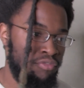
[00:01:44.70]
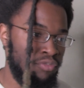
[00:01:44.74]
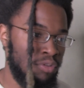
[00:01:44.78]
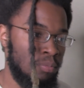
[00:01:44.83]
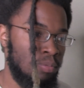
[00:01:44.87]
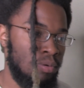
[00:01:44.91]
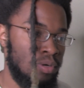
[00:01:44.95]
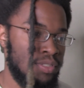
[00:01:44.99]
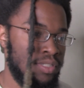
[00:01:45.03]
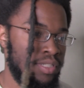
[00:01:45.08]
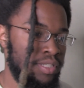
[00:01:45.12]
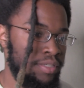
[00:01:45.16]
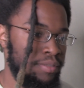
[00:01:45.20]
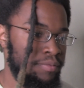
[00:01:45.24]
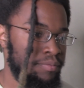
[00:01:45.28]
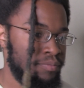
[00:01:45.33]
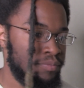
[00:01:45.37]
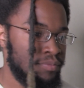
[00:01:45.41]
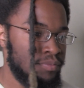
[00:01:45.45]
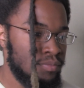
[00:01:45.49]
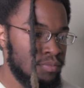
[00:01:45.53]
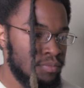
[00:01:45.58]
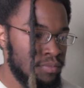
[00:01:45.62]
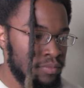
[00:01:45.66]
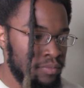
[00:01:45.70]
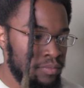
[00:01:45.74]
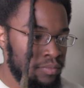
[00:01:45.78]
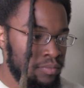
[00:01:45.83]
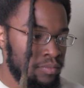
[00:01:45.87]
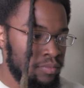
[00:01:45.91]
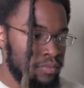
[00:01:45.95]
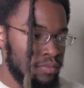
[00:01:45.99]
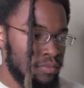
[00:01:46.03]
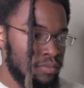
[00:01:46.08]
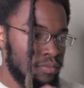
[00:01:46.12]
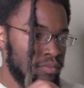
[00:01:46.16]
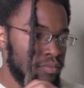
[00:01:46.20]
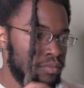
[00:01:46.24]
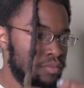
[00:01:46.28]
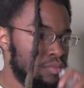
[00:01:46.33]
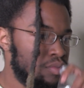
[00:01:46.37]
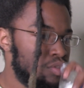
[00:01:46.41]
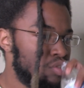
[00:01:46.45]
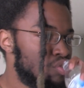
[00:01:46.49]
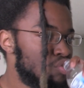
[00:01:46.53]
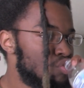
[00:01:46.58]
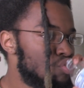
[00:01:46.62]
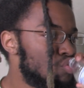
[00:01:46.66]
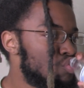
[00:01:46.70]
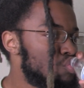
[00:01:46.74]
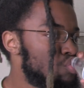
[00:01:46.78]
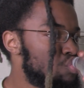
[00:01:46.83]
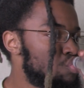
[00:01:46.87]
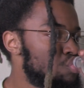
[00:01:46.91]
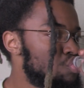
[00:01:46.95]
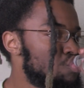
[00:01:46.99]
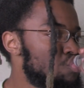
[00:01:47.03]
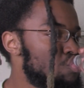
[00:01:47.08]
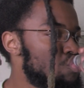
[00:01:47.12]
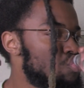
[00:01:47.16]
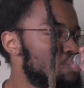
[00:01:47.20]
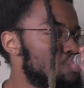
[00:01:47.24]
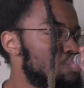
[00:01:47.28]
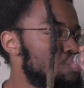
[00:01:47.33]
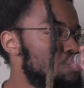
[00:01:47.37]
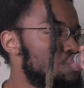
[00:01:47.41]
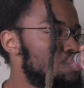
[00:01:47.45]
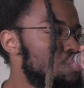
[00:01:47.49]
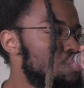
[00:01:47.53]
Now, as most of you know, our